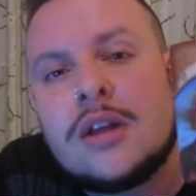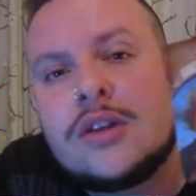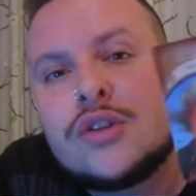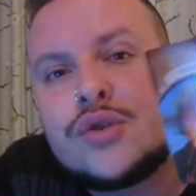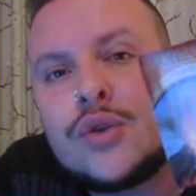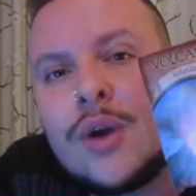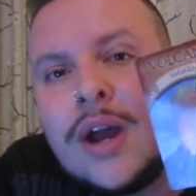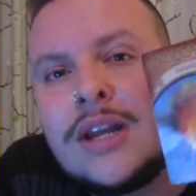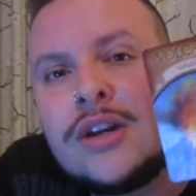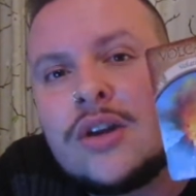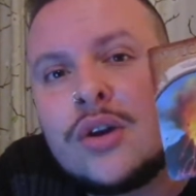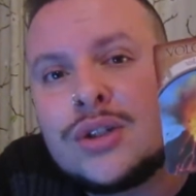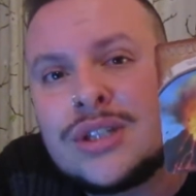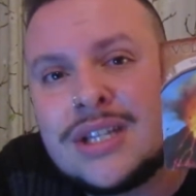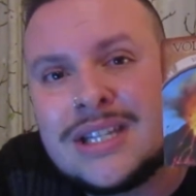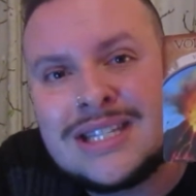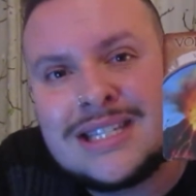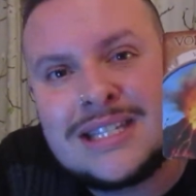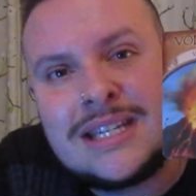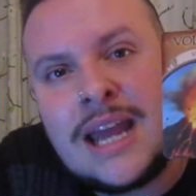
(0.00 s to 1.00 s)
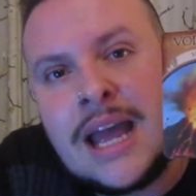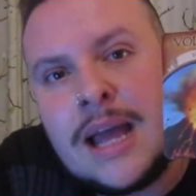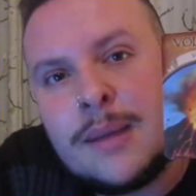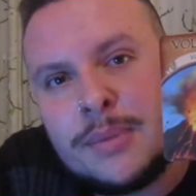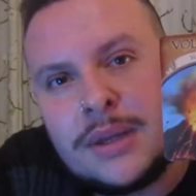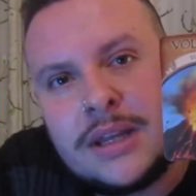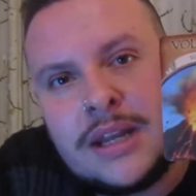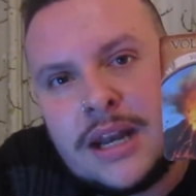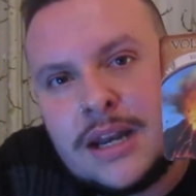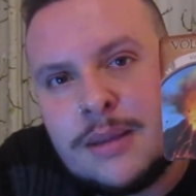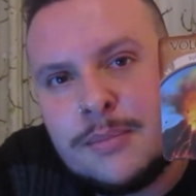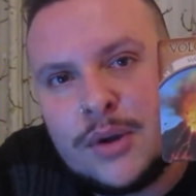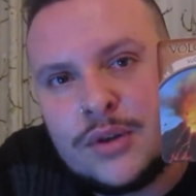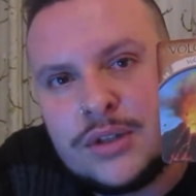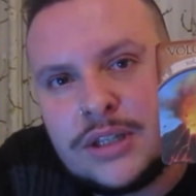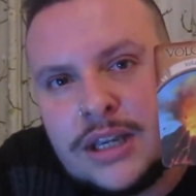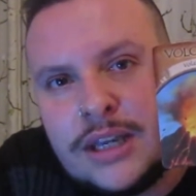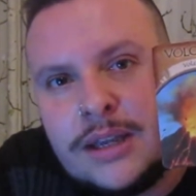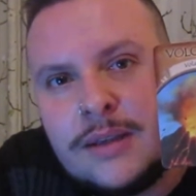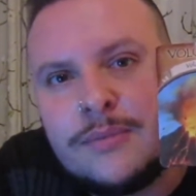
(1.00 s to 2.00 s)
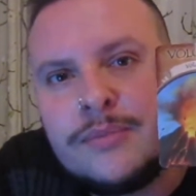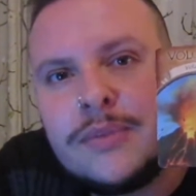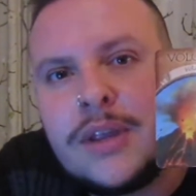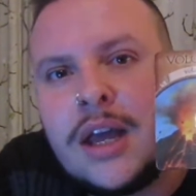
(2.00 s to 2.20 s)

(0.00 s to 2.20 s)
Try not to snap at anybody.